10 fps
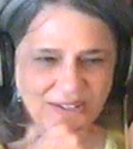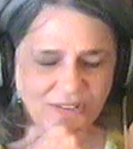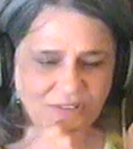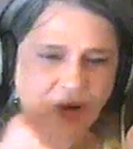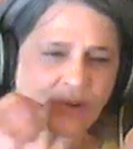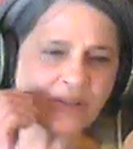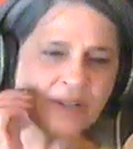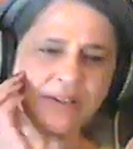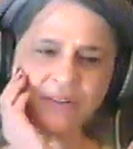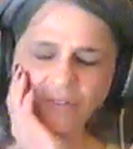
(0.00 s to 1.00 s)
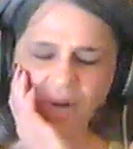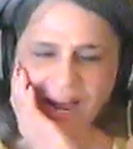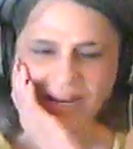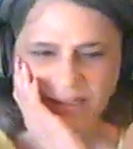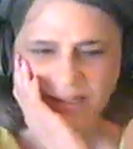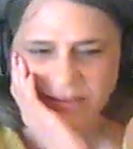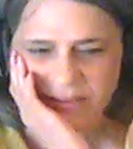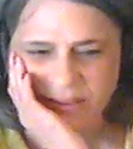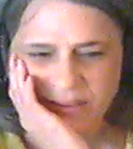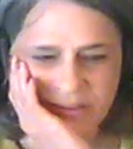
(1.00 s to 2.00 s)
So they're trying.
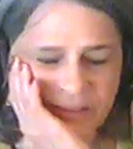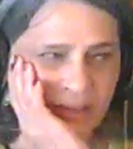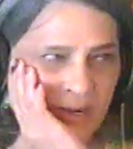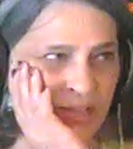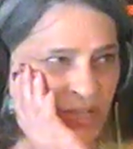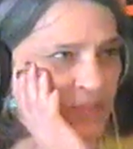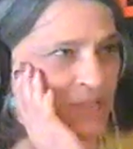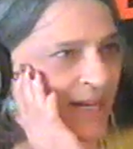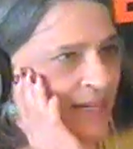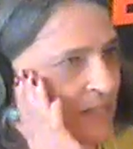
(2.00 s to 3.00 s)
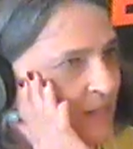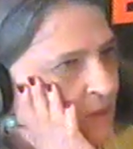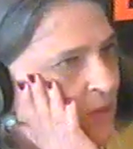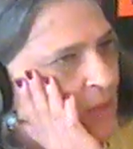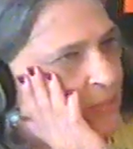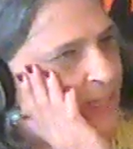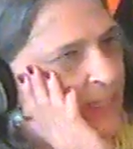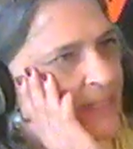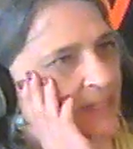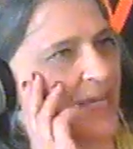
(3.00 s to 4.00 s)
There are some states that are
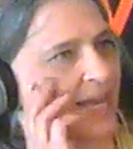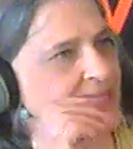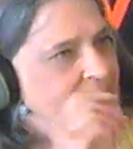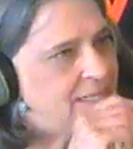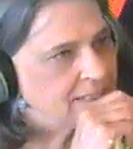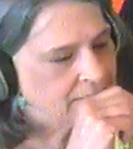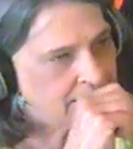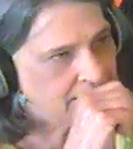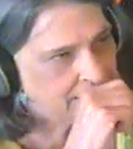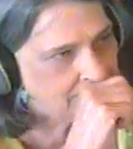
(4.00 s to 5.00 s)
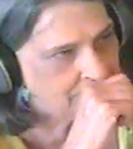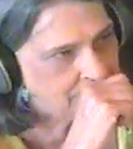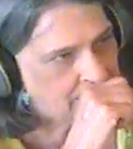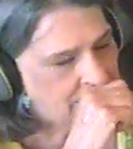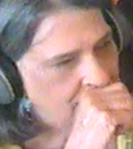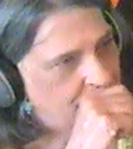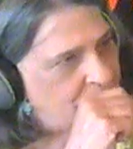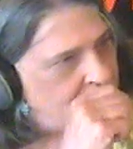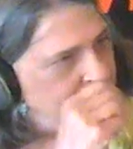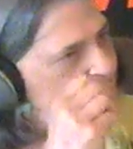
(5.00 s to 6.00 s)
already testing
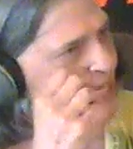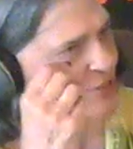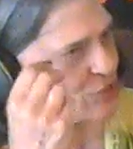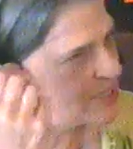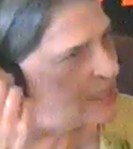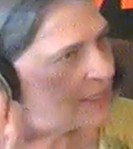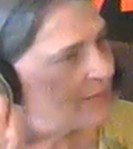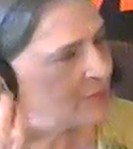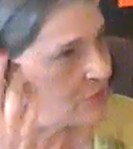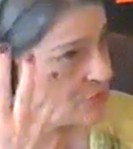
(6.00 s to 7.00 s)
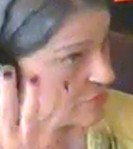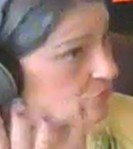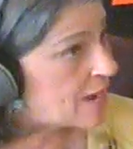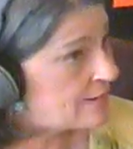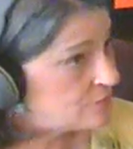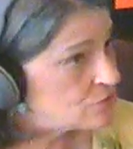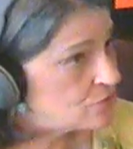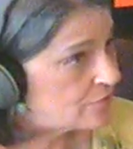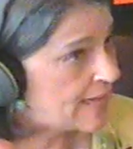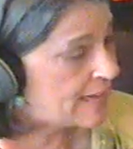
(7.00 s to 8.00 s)
for THC levels in drivers
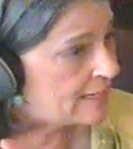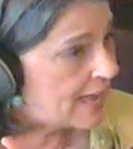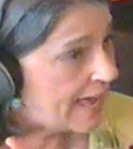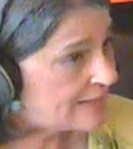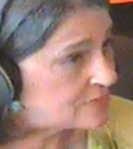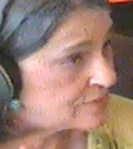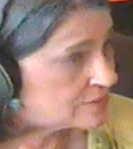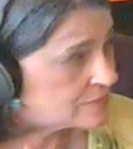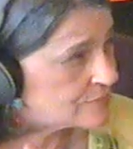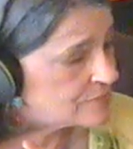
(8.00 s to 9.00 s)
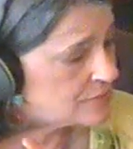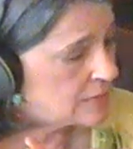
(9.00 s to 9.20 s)
who've had accidents,